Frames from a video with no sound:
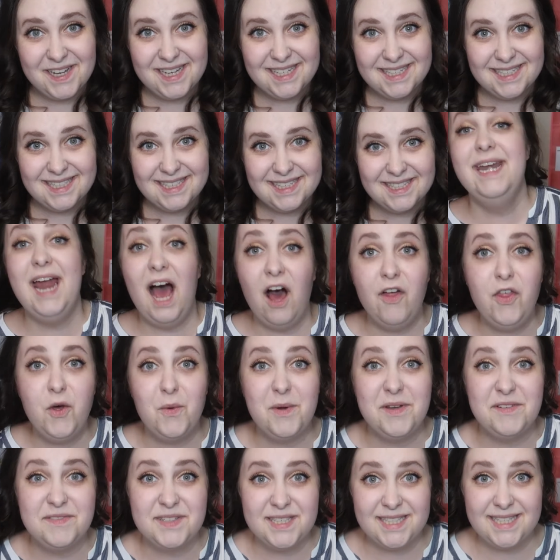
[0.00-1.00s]
it. Now that
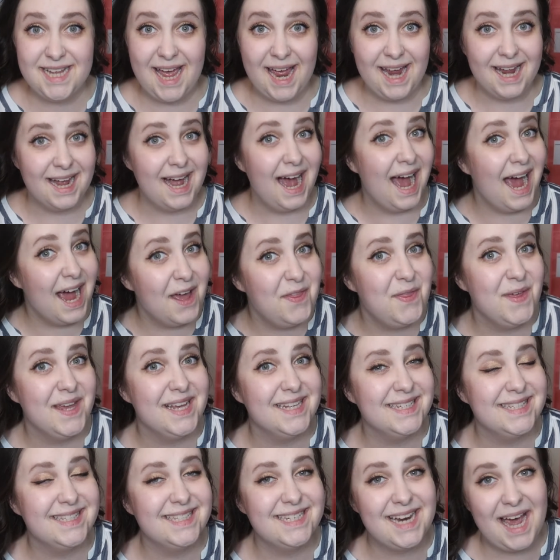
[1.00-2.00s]
we've sang, I
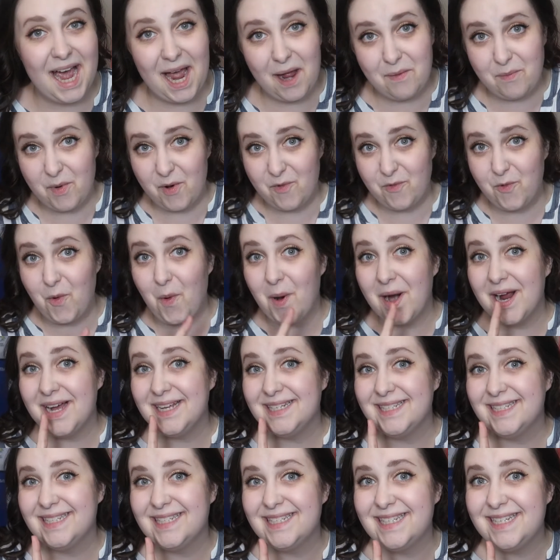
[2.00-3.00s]
think it's time for
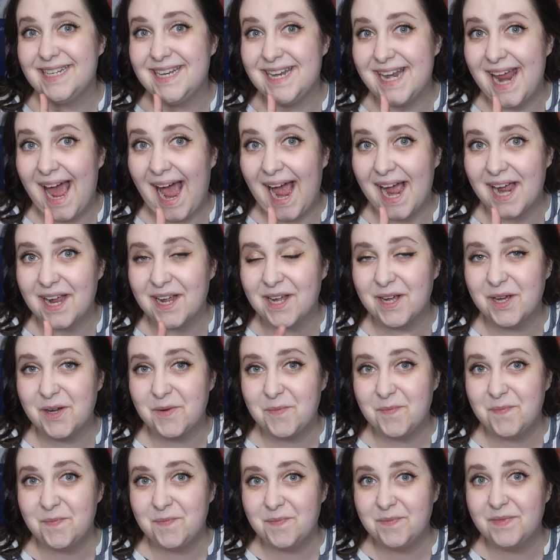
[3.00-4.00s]
a snack.
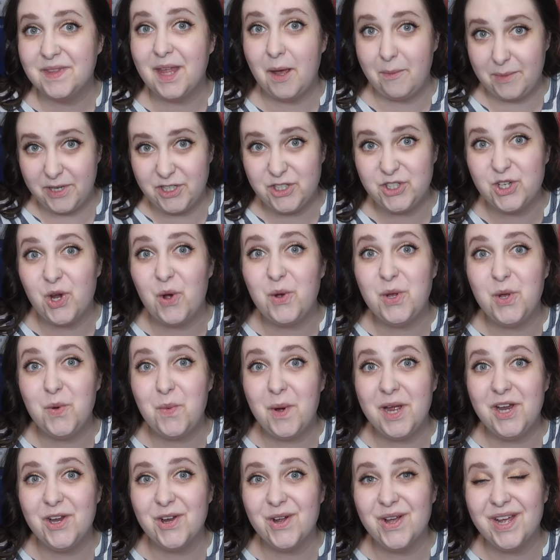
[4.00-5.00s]
Let me show you
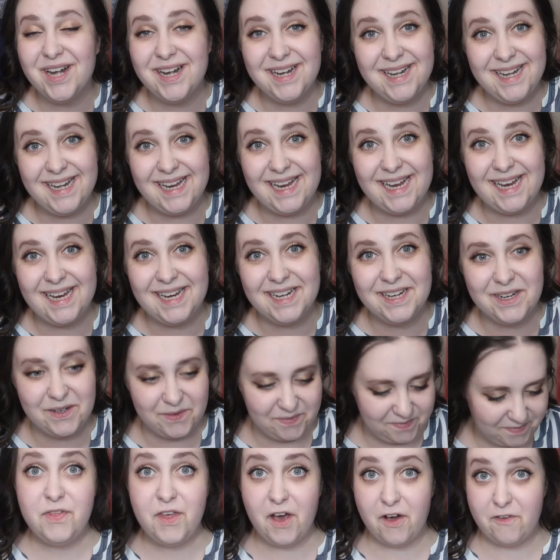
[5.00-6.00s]
what you're gonna need.
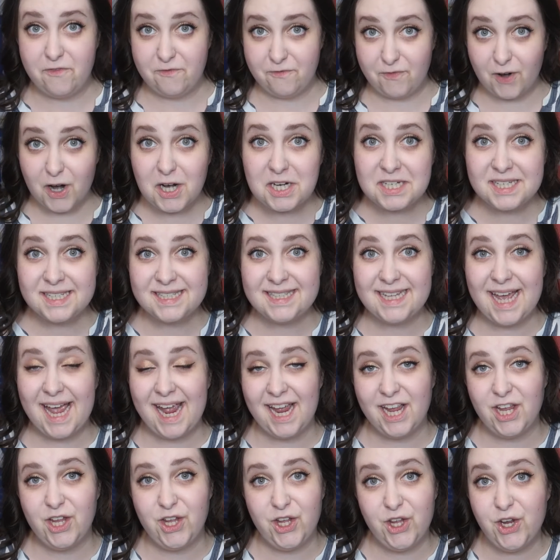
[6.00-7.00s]
The first
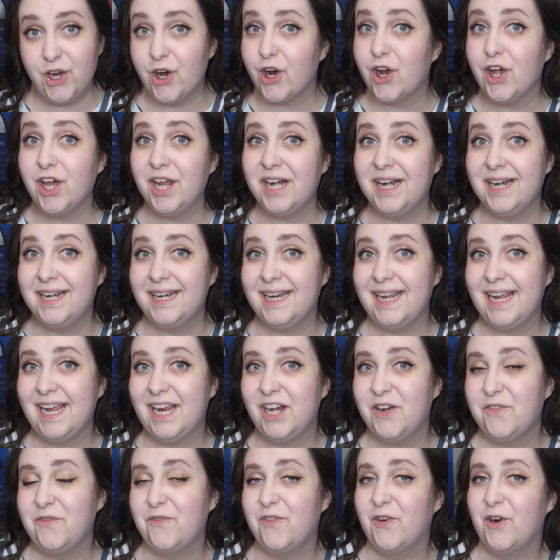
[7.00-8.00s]
thing you're gonna
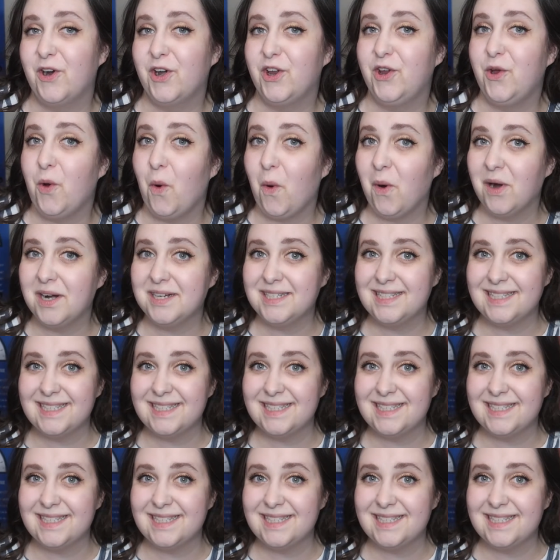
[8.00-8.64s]
need for your